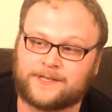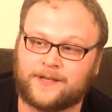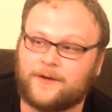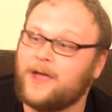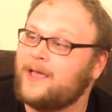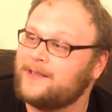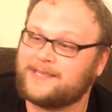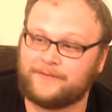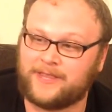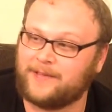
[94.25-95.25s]
So
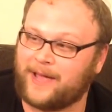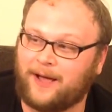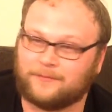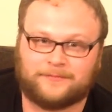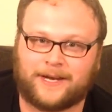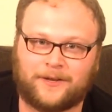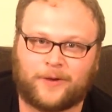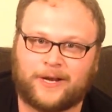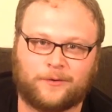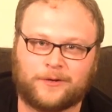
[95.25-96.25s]
just everything about Knight of
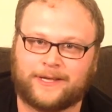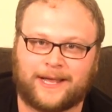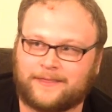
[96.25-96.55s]
the White Orchid,